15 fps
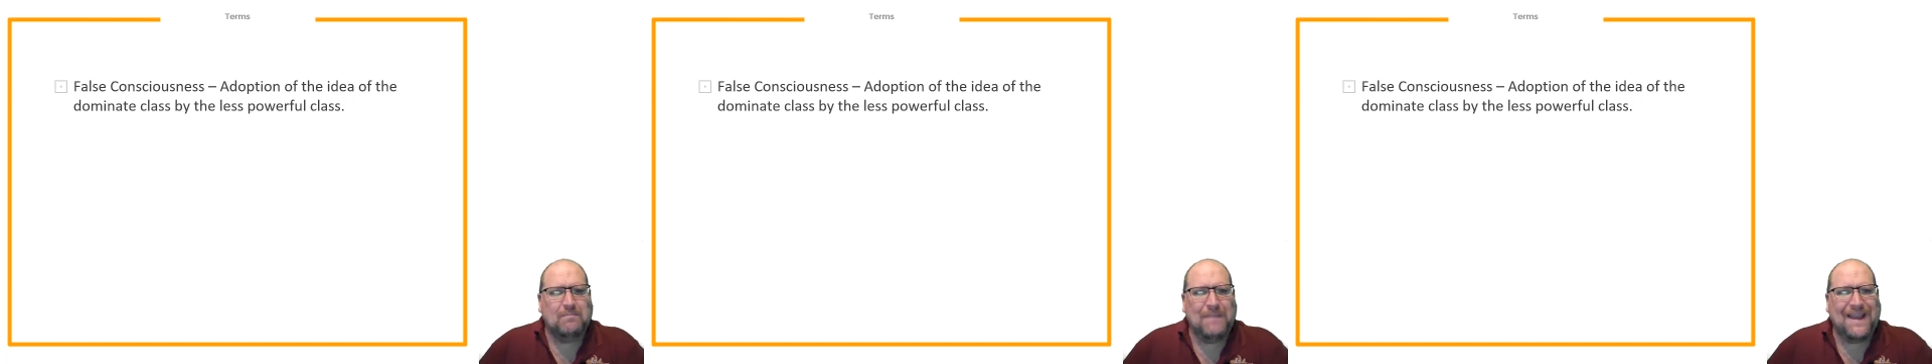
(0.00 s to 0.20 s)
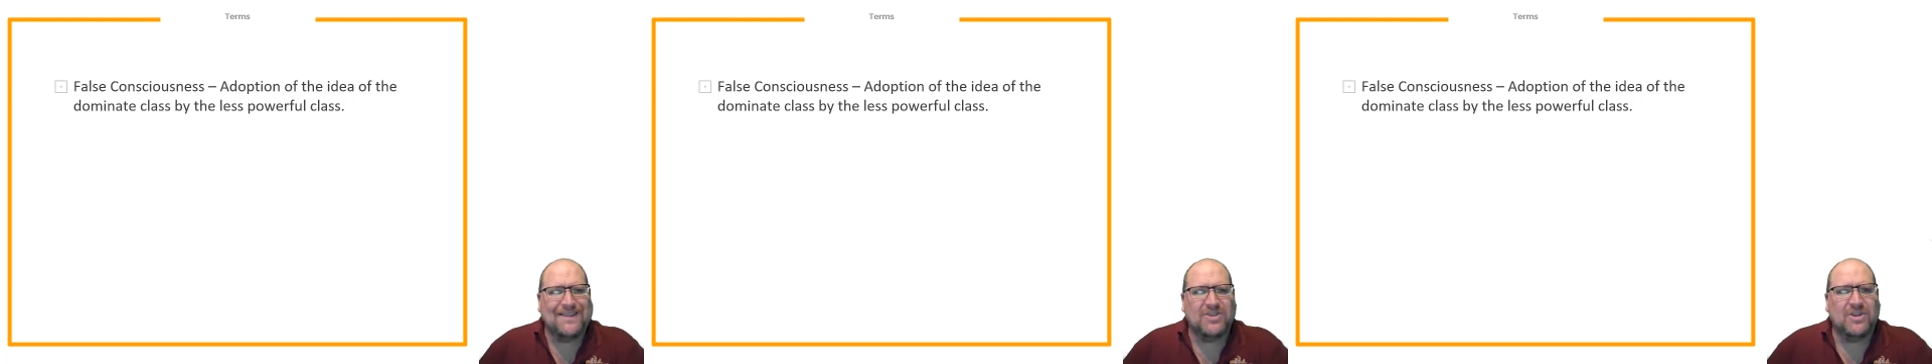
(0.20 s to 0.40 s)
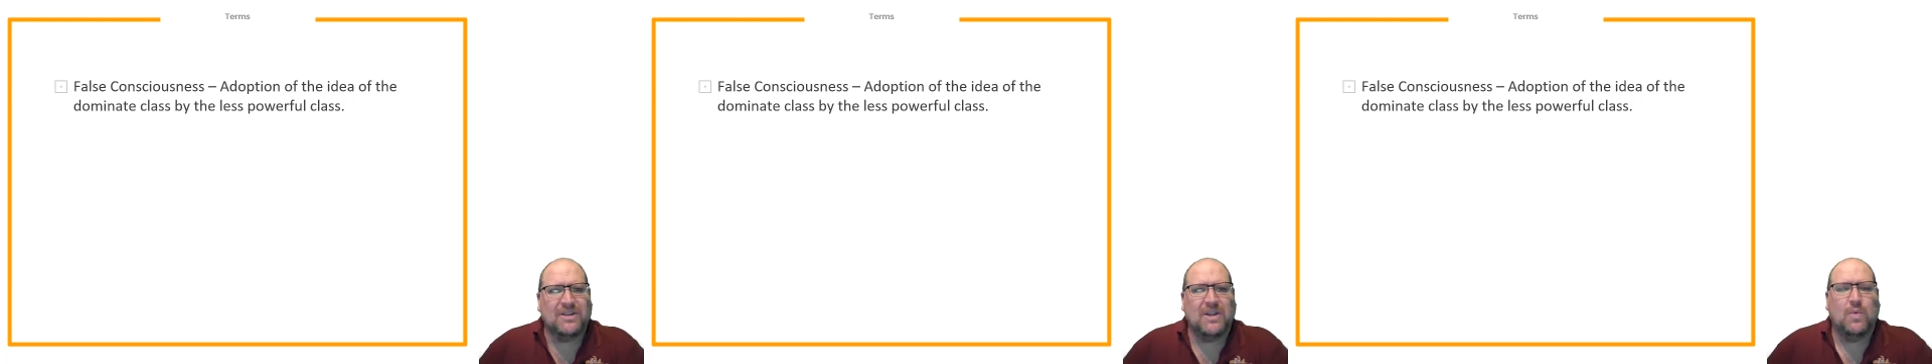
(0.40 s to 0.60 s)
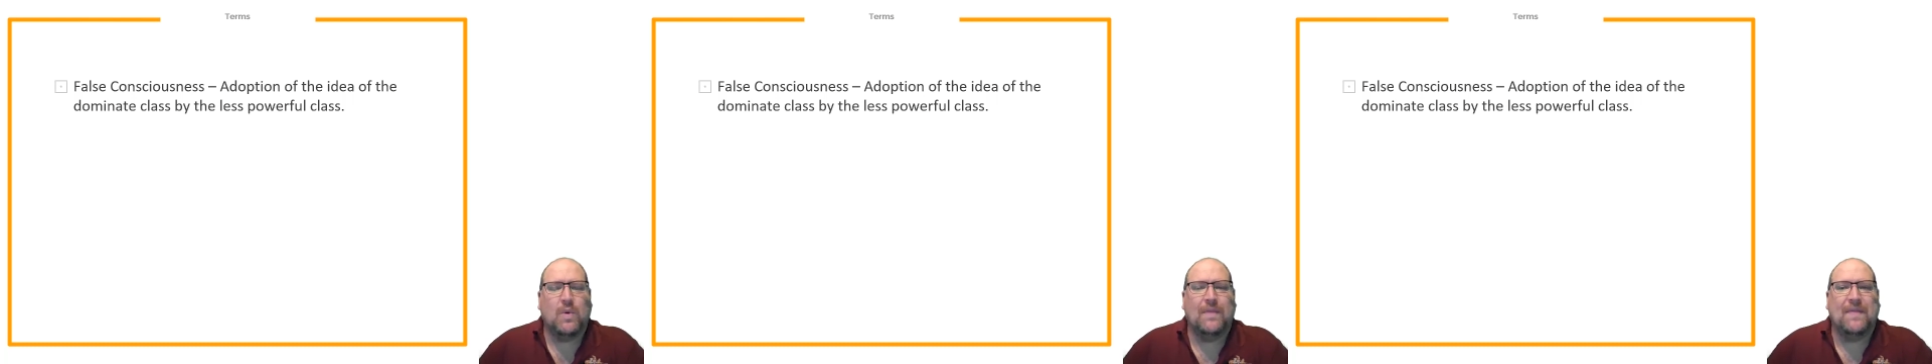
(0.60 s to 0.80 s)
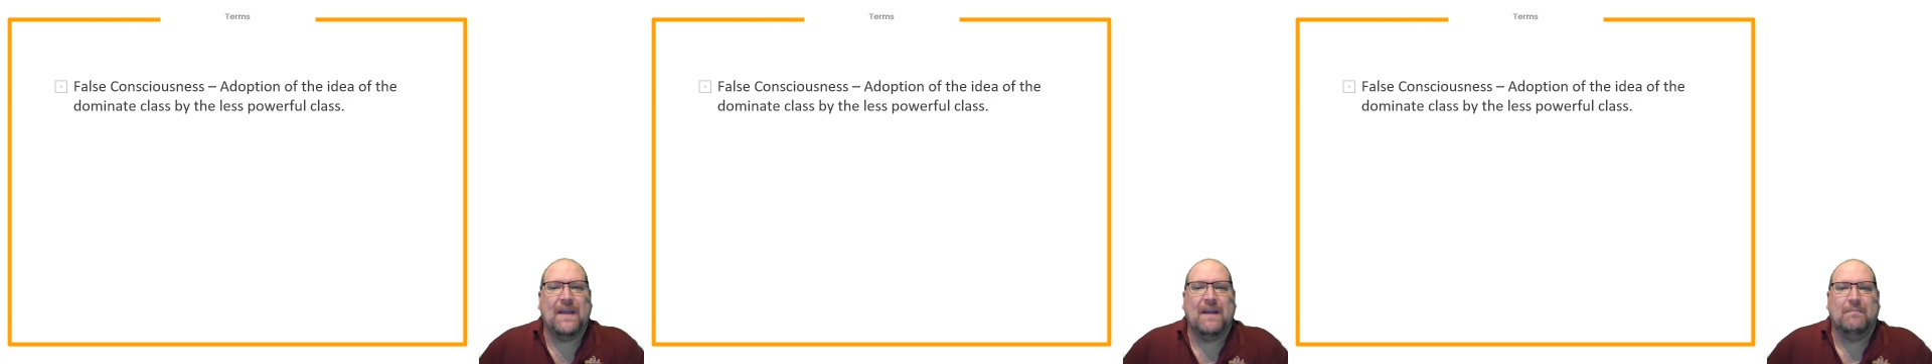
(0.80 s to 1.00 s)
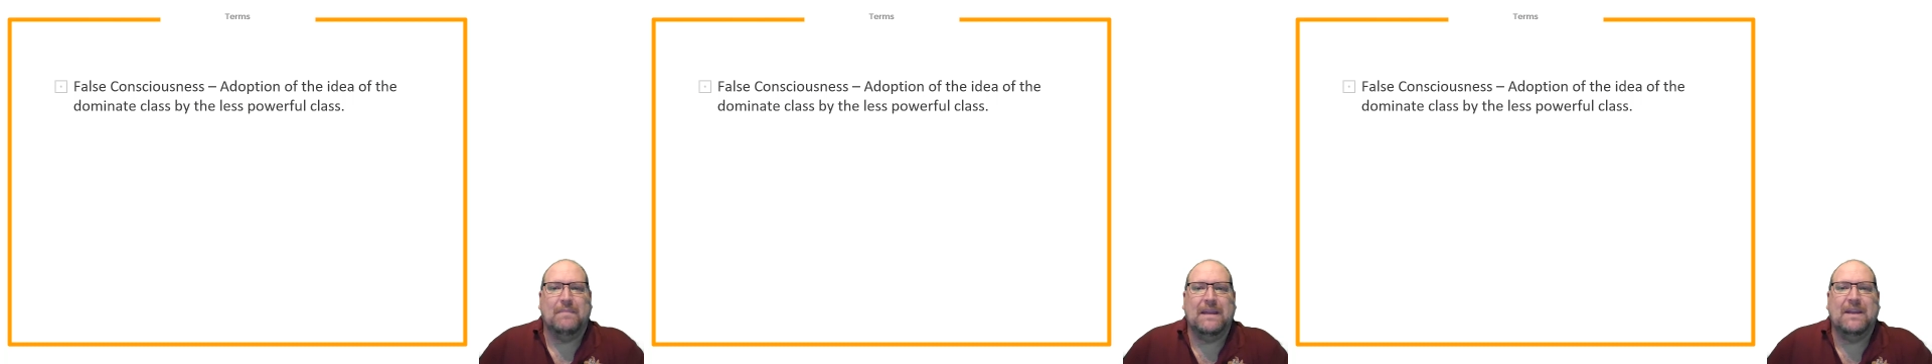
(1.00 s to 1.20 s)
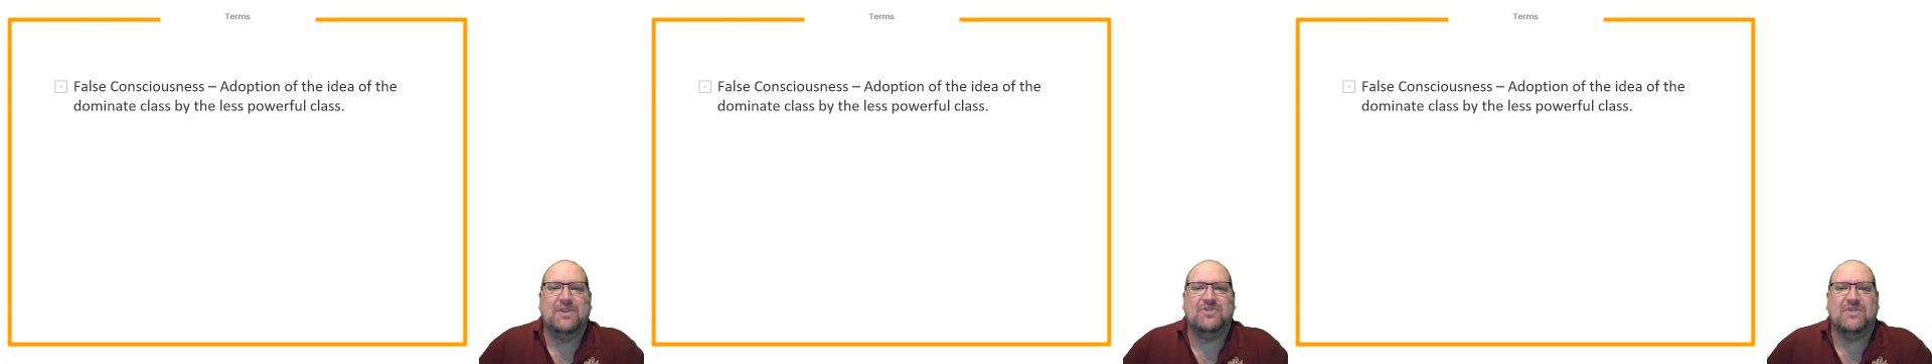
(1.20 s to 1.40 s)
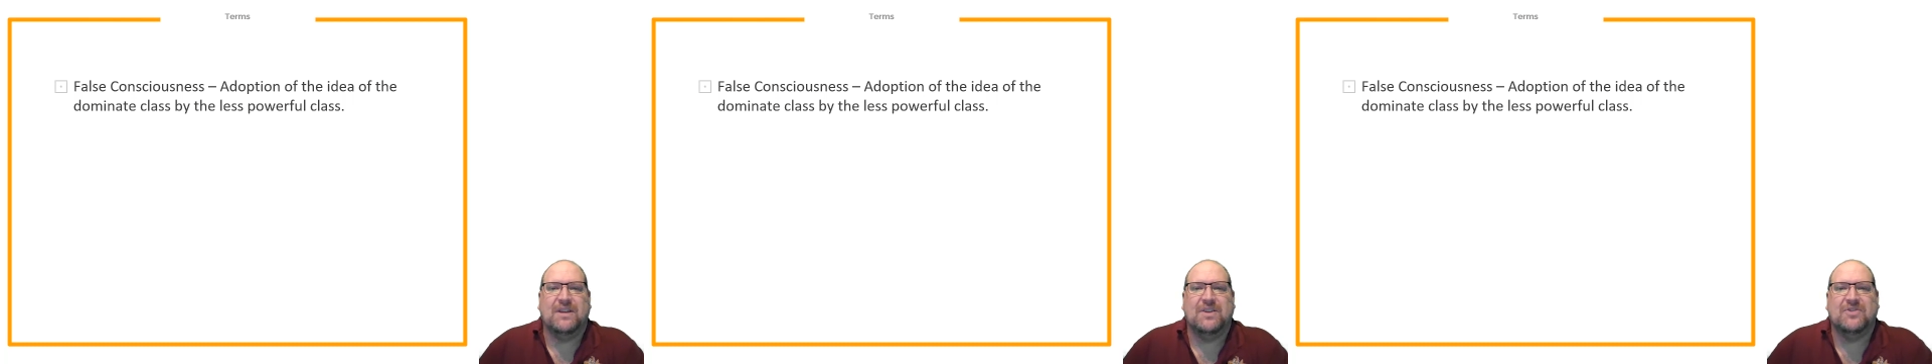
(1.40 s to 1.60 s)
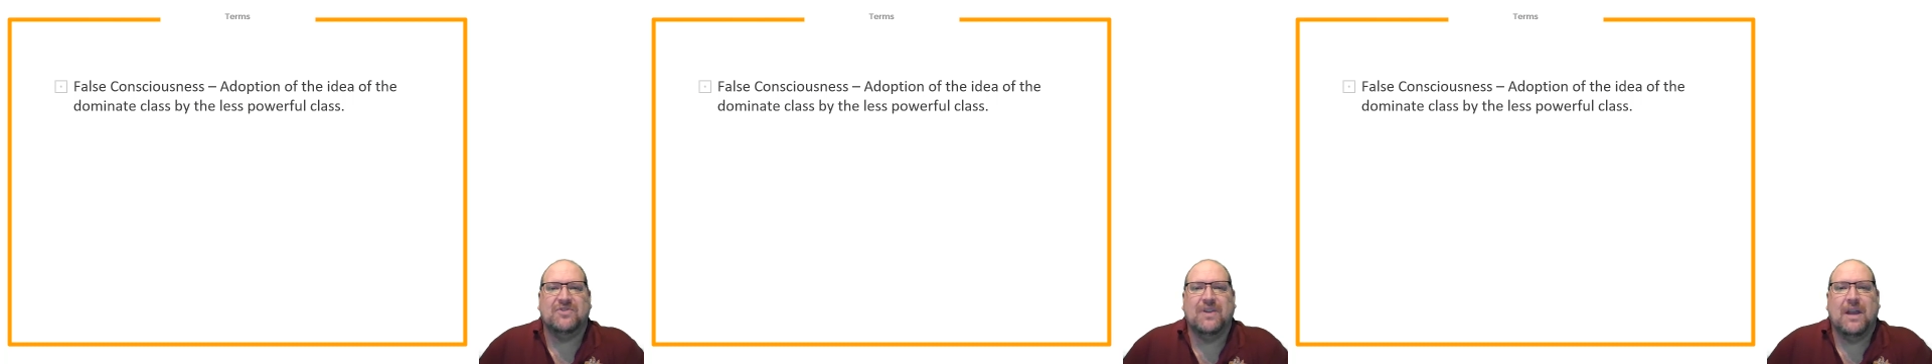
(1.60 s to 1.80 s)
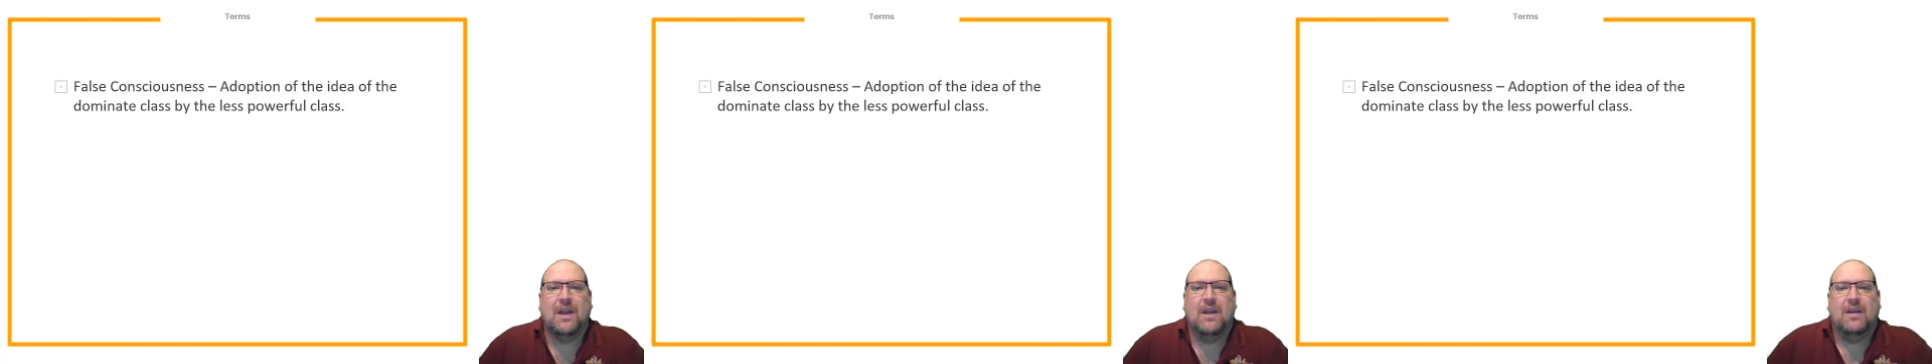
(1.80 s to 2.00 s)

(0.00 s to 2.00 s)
Basically what that means is